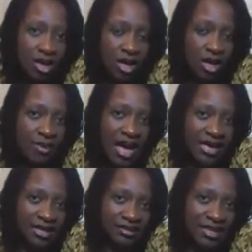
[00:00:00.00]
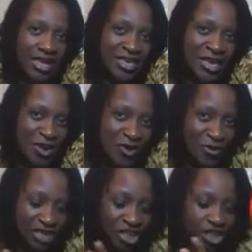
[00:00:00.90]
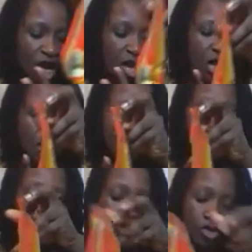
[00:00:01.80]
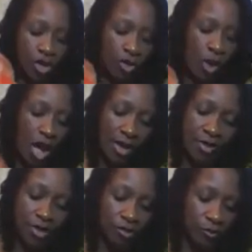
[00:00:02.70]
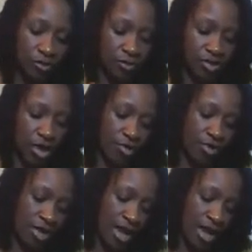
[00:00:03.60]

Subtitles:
has that yellowish color, so I'm going to put some turmeric.